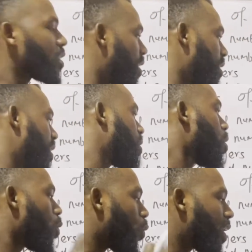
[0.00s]
and
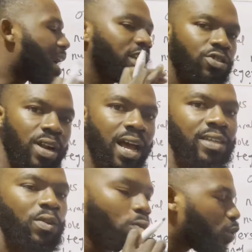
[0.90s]
then when I should
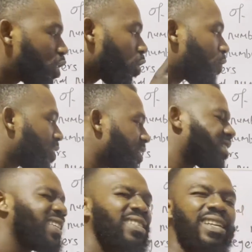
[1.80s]
ask which of
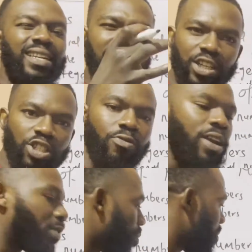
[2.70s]
these is a
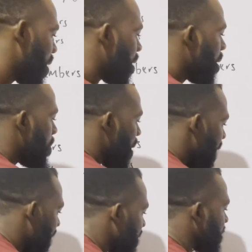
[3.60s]
natural number, my
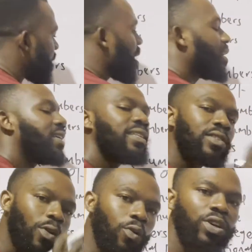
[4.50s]
answer
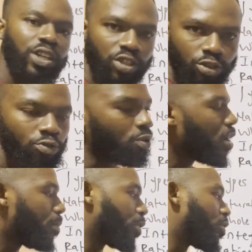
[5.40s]
is only 2
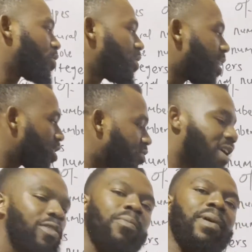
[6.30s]
because
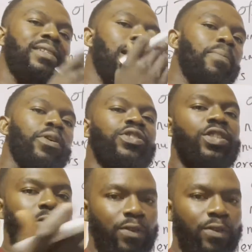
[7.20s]
natural numbers are positive